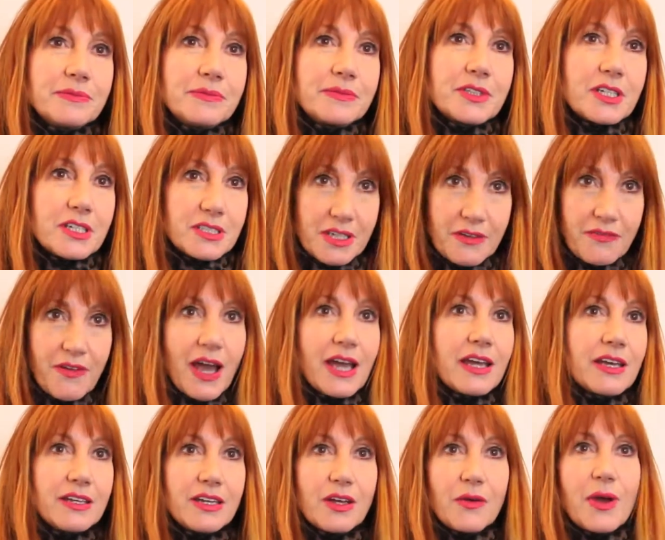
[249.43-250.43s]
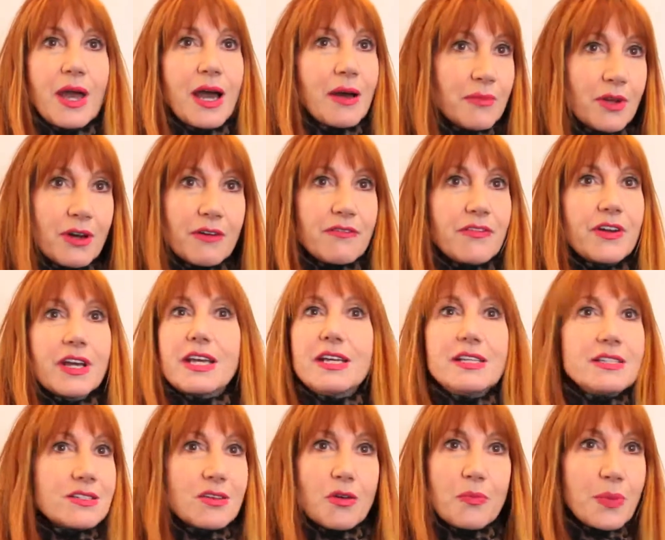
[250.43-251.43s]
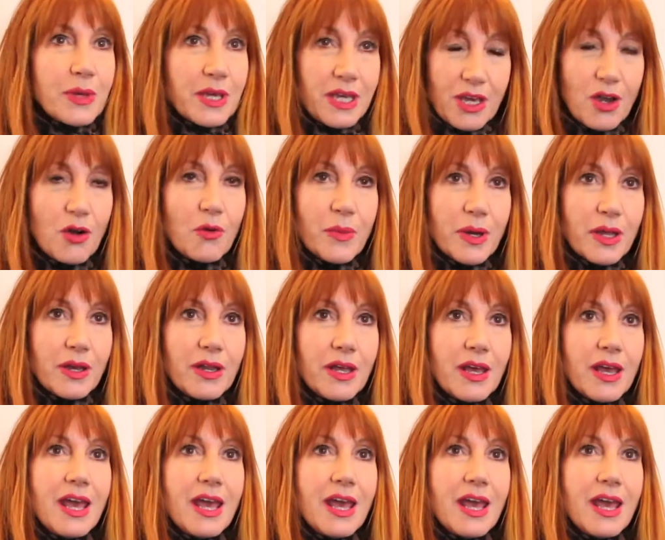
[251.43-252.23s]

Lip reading: Because if I can do it, I'm not freaking superhuman.